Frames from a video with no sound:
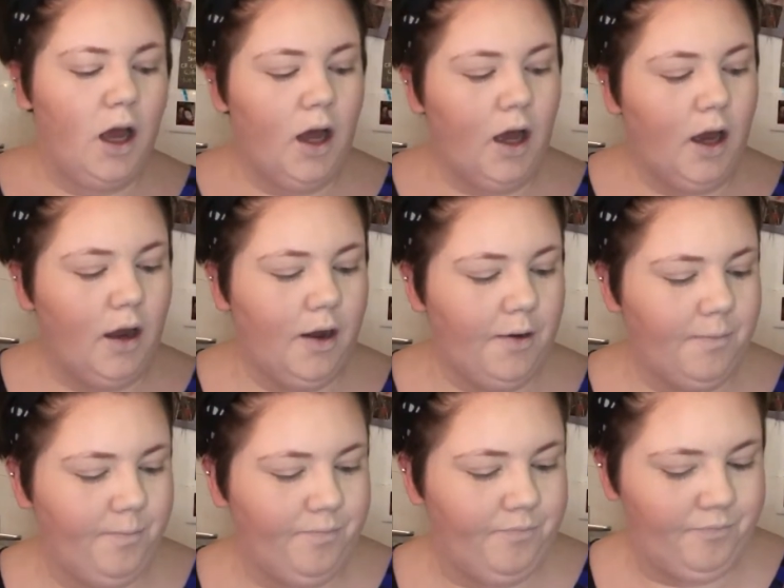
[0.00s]

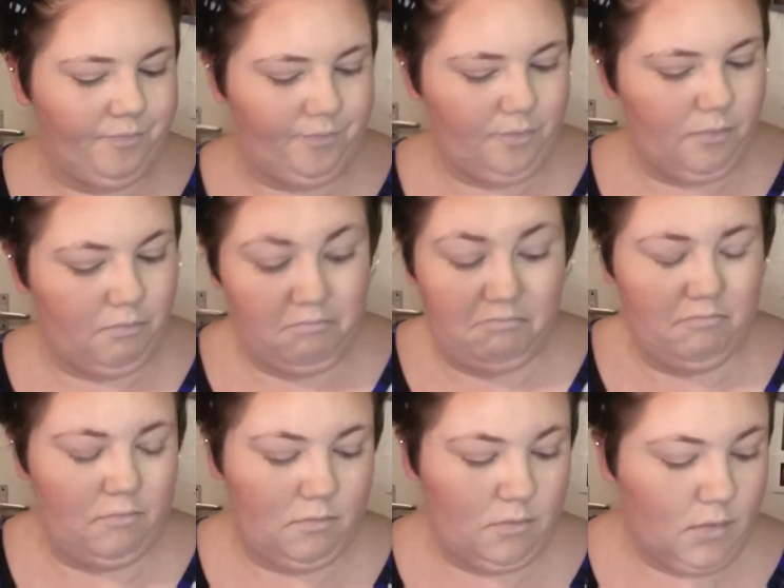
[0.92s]

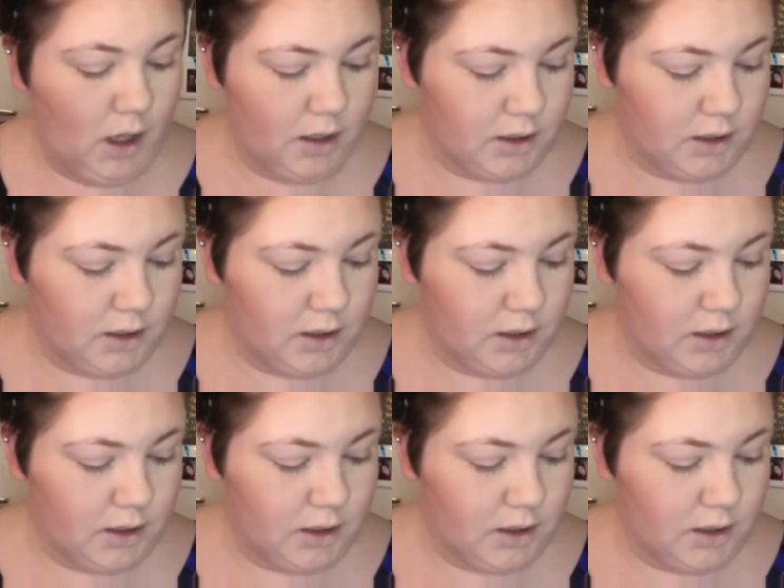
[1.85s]
I